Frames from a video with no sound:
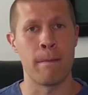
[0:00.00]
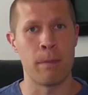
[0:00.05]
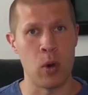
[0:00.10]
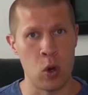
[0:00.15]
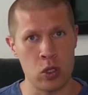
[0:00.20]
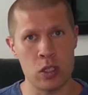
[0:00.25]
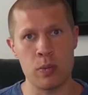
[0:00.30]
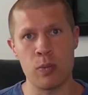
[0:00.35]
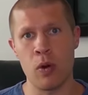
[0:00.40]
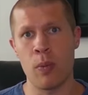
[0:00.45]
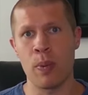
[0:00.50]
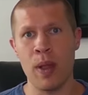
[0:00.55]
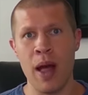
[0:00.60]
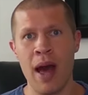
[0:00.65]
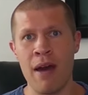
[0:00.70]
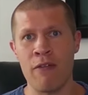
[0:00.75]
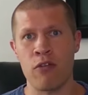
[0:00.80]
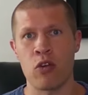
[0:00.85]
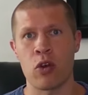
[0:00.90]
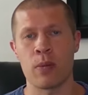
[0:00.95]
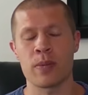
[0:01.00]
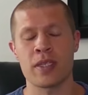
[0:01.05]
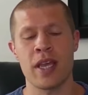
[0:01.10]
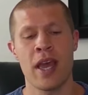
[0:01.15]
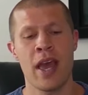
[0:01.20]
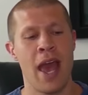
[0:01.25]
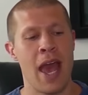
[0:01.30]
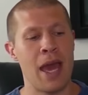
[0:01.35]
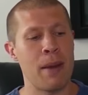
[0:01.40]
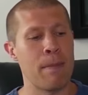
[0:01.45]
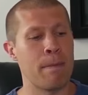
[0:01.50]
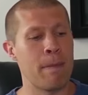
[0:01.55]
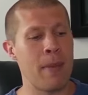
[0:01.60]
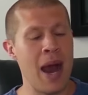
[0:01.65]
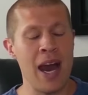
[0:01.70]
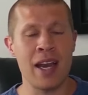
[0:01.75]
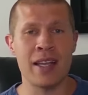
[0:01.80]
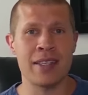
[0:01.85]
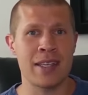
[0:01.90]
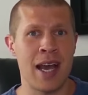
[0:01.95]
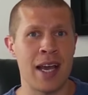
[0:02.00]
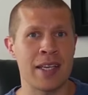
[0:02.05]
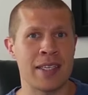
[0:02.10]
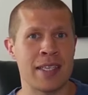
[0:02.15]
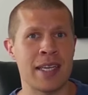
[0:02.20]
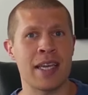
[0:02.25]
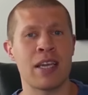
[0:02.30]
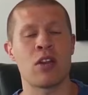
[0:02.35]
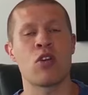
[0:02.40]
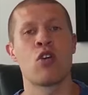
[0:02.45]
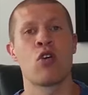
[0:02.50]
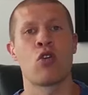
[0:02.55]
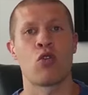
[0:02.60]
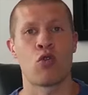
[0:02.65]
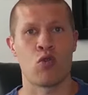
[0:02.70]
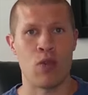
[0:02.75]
multiple platforms, and monetizing it,